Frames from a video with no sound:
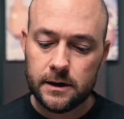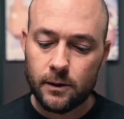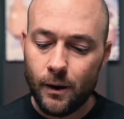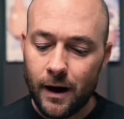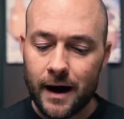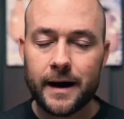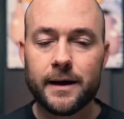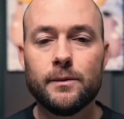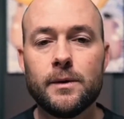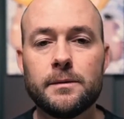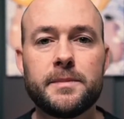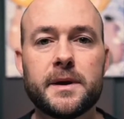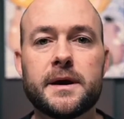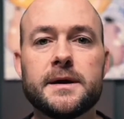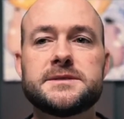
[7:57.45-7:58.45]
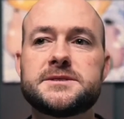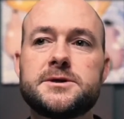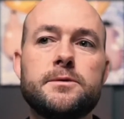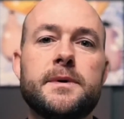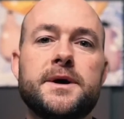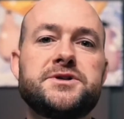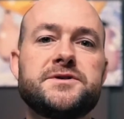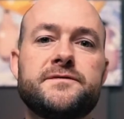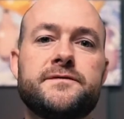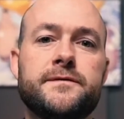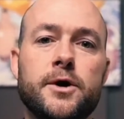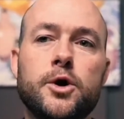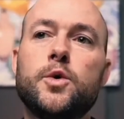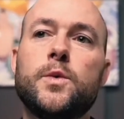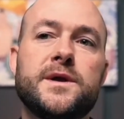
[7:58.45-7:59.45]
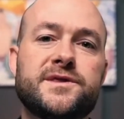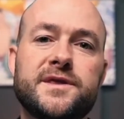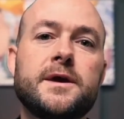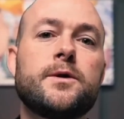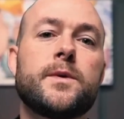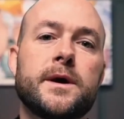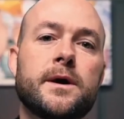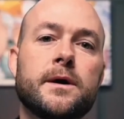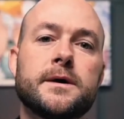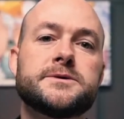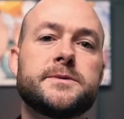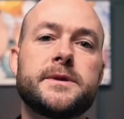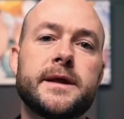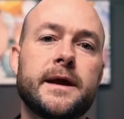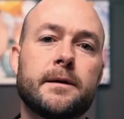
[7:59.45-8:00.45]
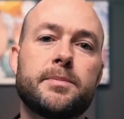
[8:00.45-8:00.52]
Why? Well, because so much of who we think we are is really our